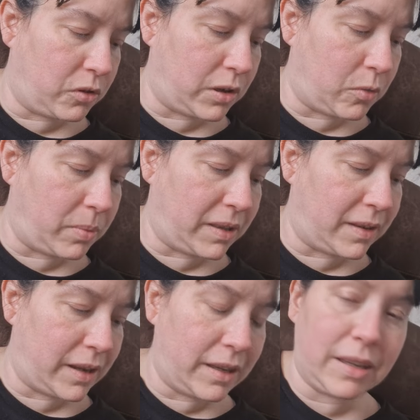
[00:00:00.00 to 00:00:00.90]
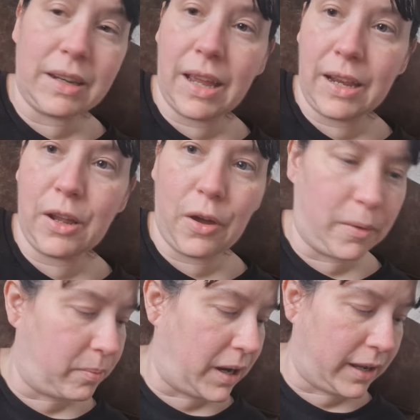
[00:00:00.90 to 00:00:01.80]
or she will be taken in
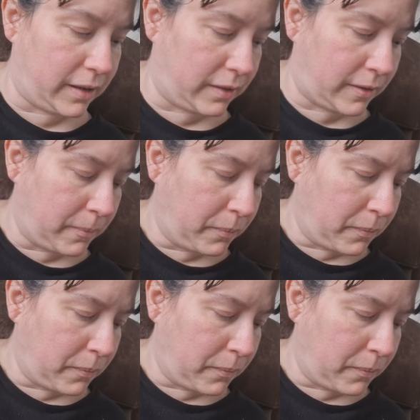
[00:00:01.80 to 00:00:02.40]
her place.